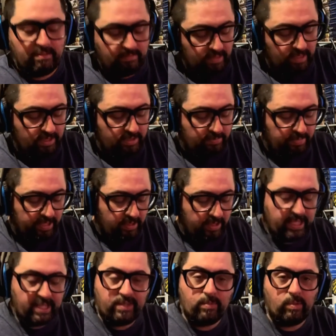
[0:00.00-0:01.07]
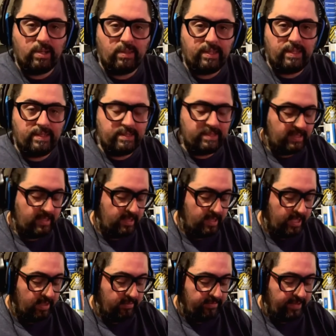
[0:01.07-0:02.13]
Each player gets one of these, and it
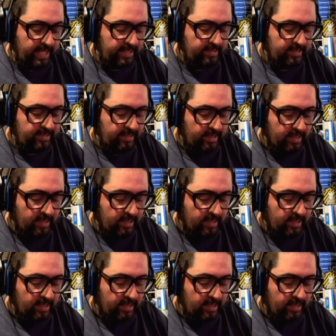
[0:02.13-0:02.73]
like affects